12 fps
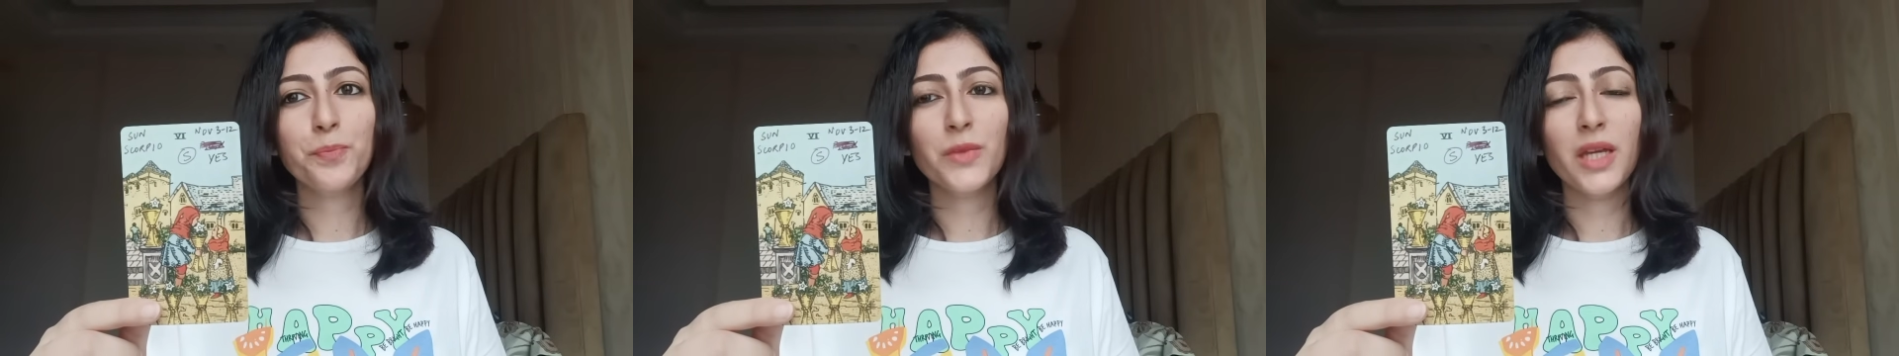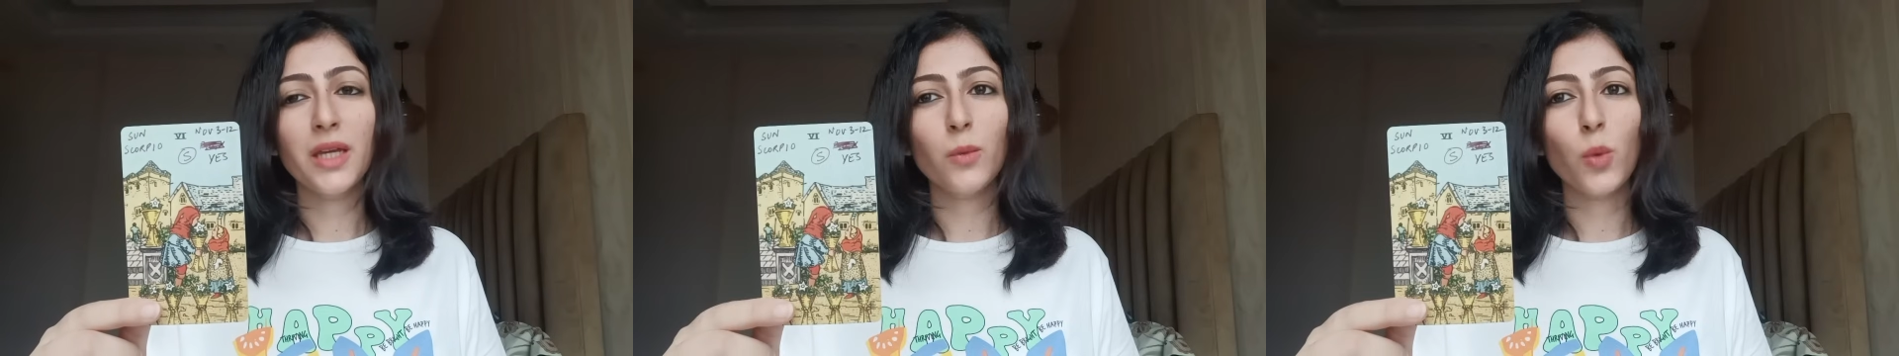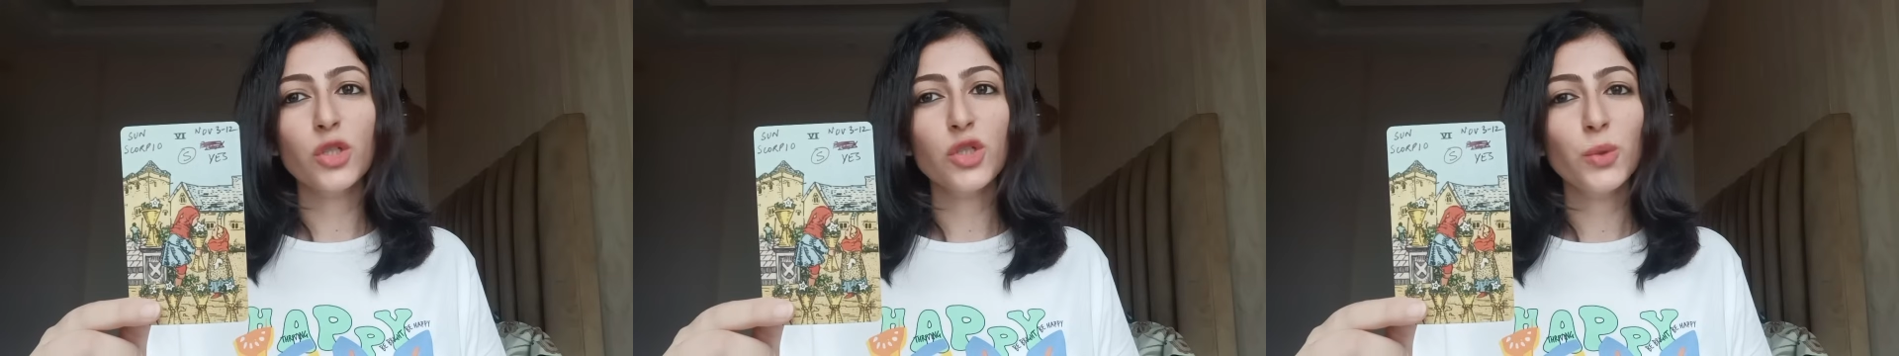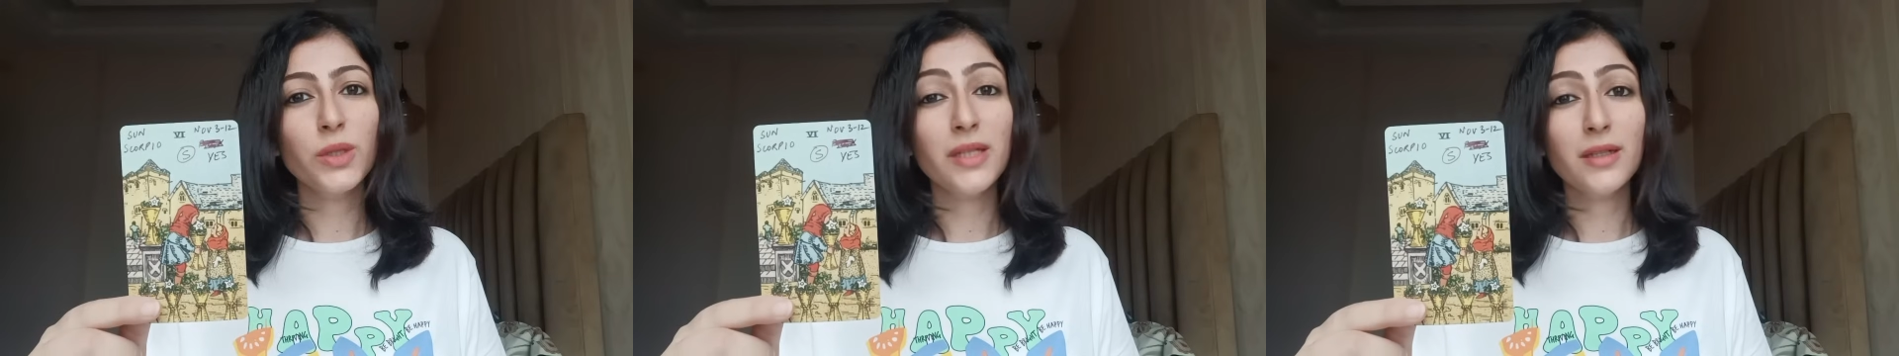They want
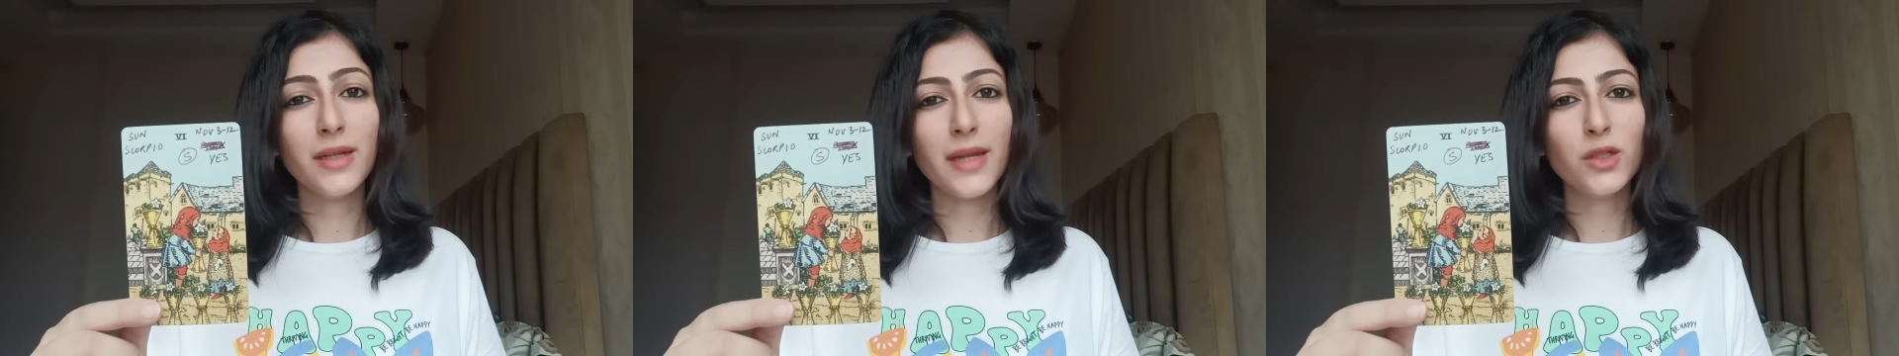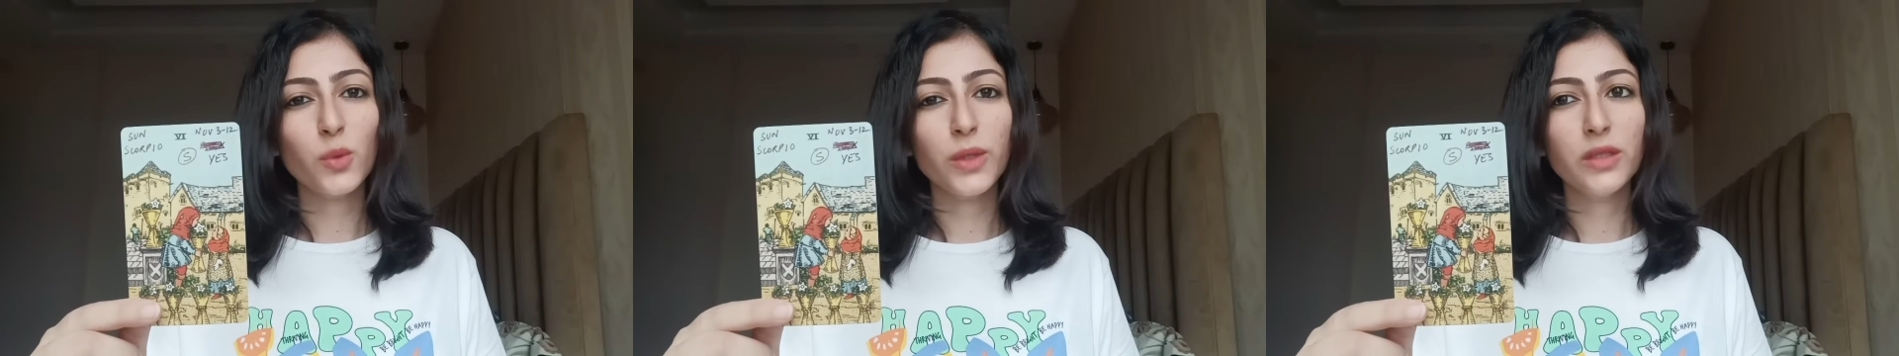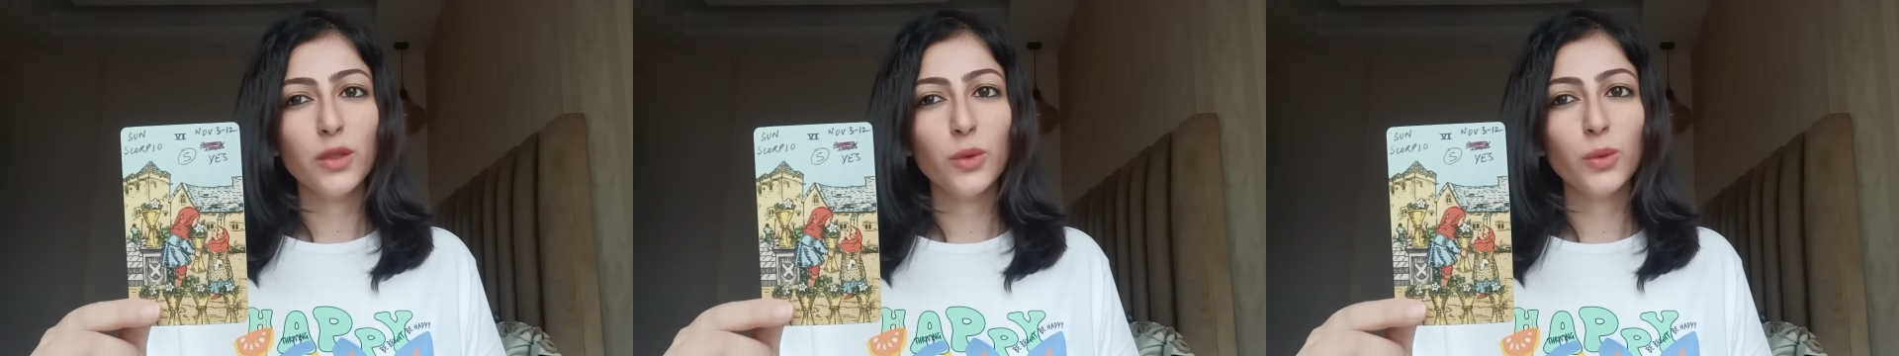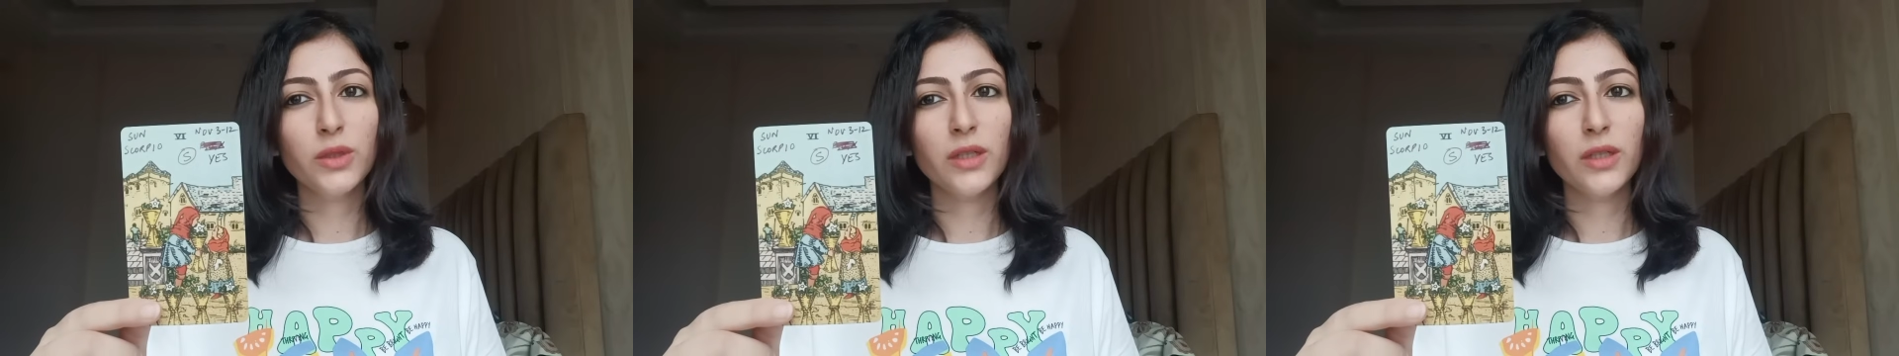to reconnect with you.